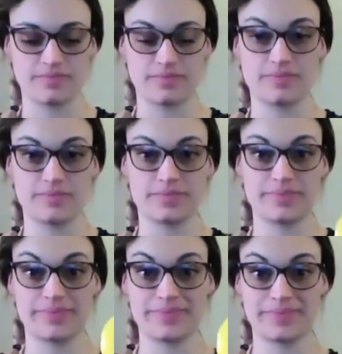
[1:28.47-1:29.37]

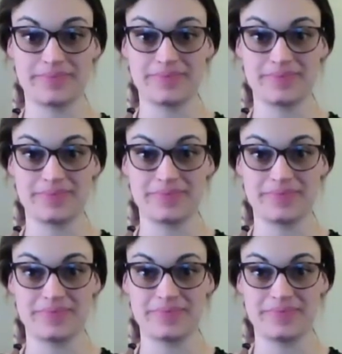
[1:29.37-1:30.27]

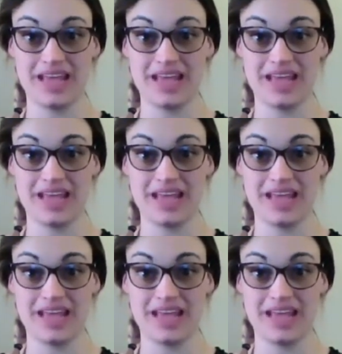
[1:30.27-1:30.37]
No one is speaking in this clip.